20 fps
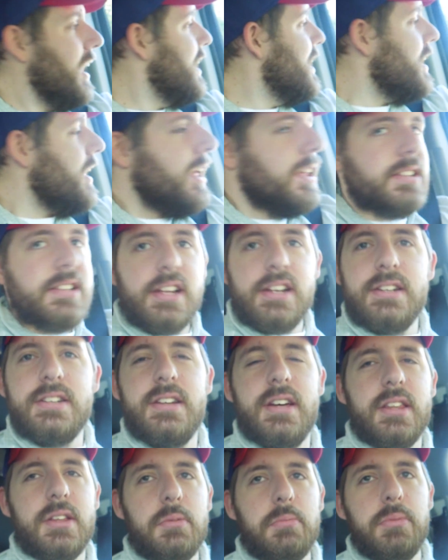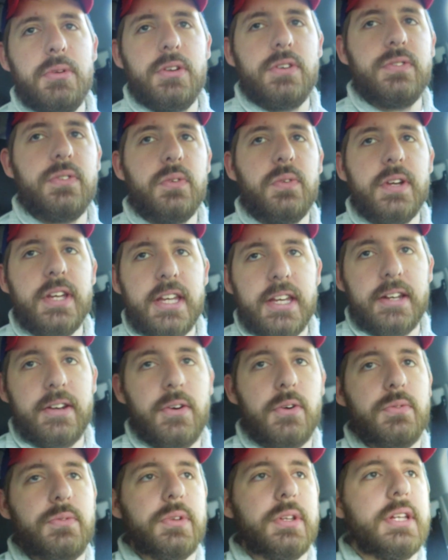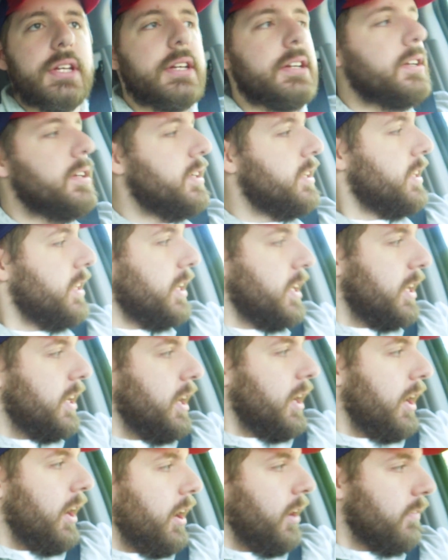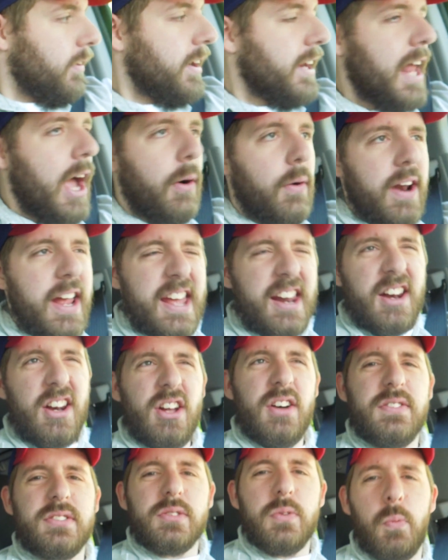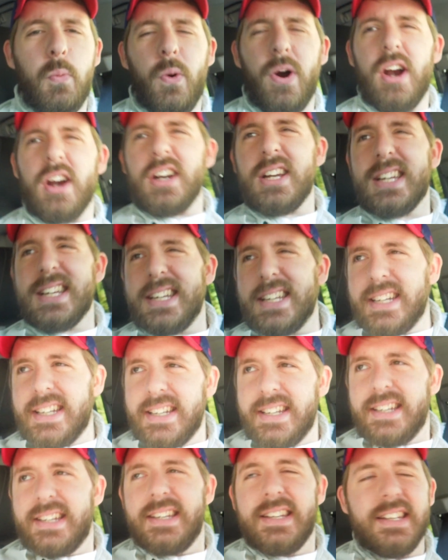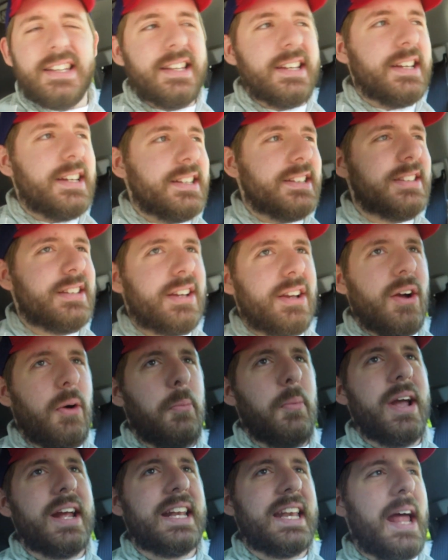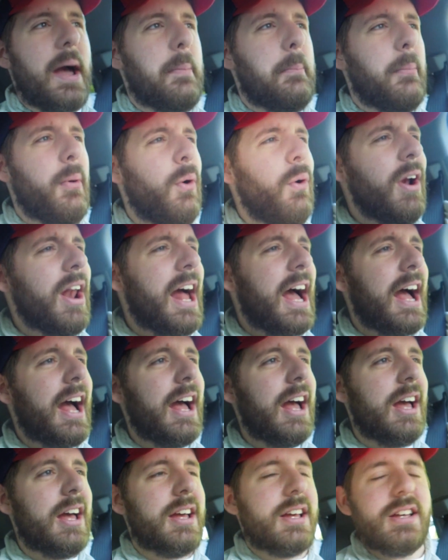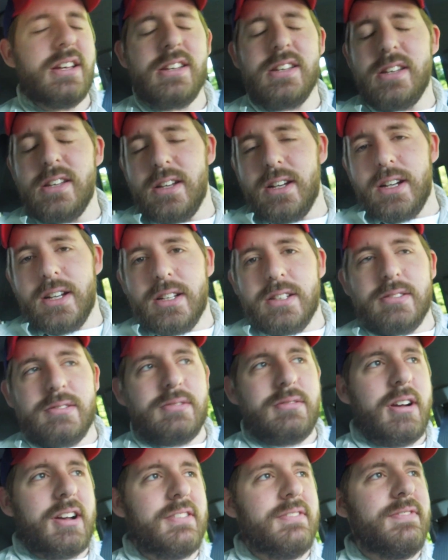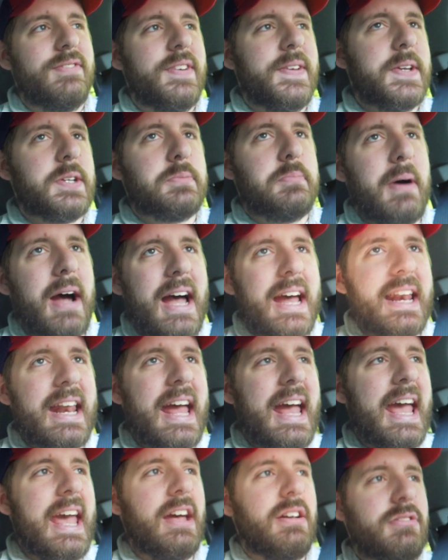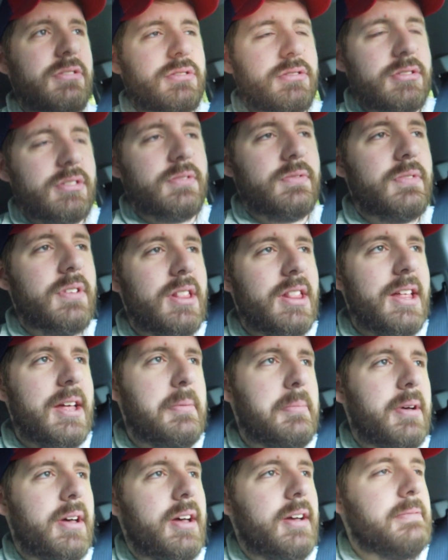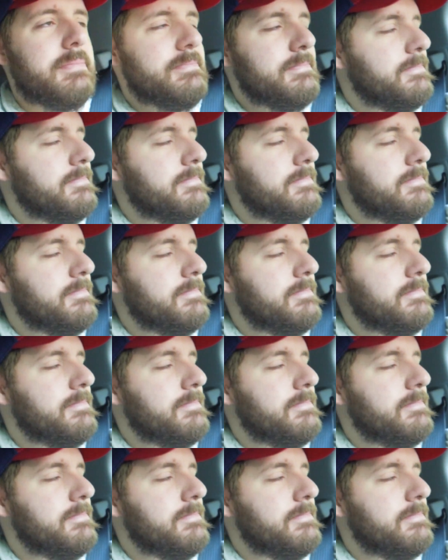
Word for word: and it is another beautiful weekend, hopefully. Uh, right now, we're headed off to work to go make that moolah so I can finish buying the house with a little bit.